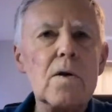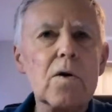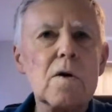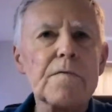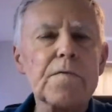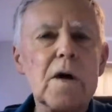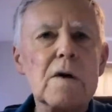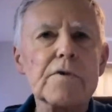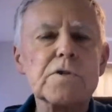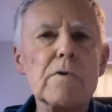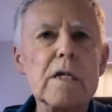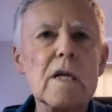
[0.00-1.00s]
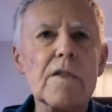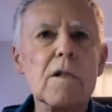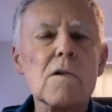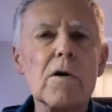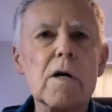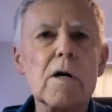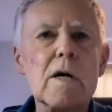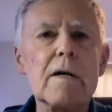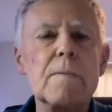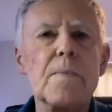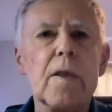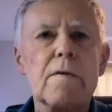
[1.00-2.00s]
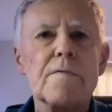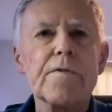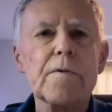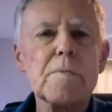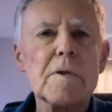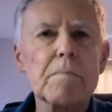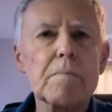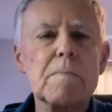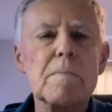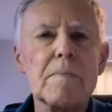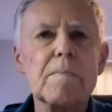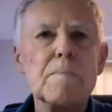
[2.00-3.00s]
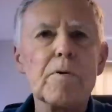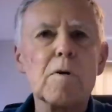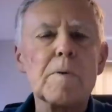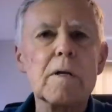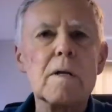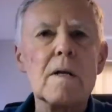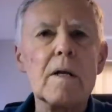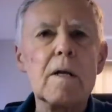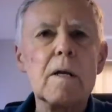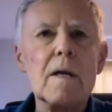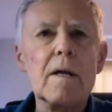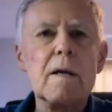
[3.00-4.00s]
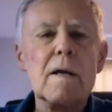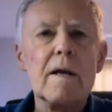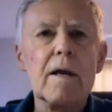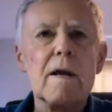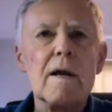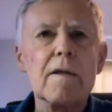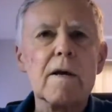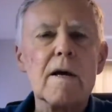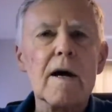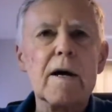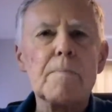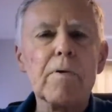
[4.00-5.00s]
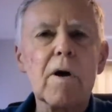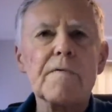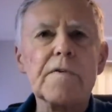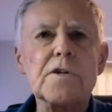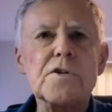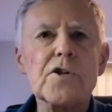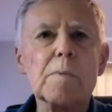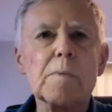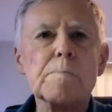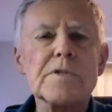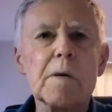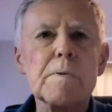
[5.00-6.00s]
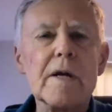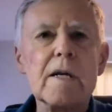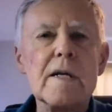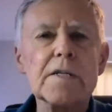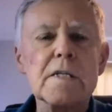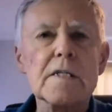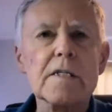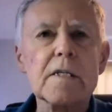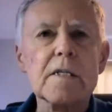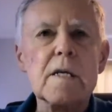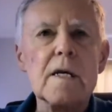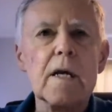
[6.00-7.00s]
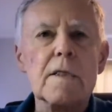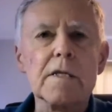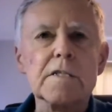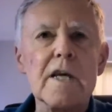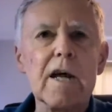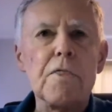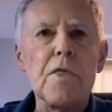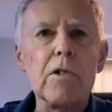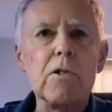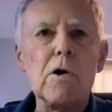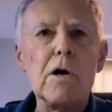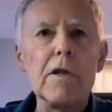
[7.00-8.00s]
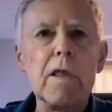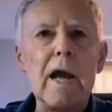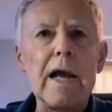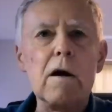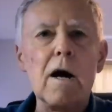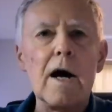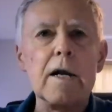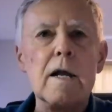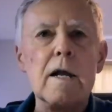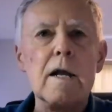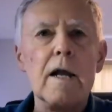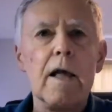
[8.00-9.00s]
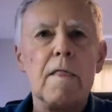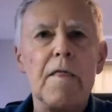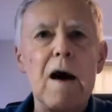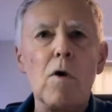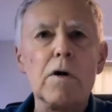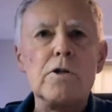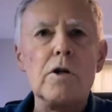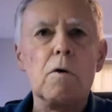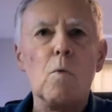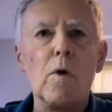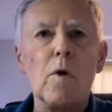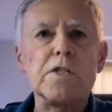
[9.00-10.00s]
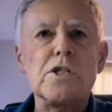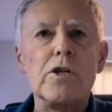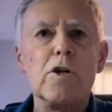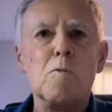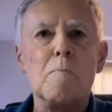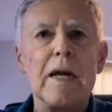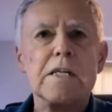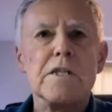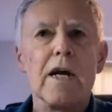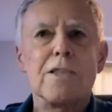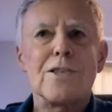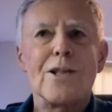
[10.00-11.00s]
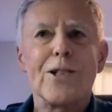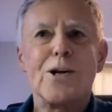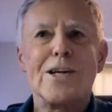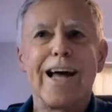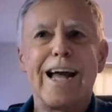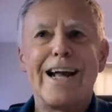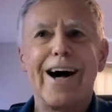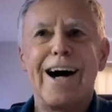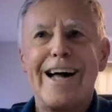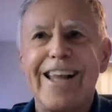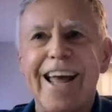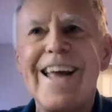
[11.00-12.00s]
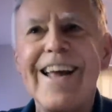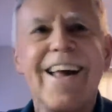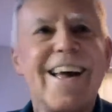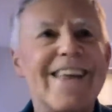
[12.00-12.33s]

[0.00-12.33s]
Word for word: know if that was really the Lord from the pulpit. And the guy, prophet, jumps up again. He says, Thus saith the Lord thy God. That was to me, saith the Lord thy God.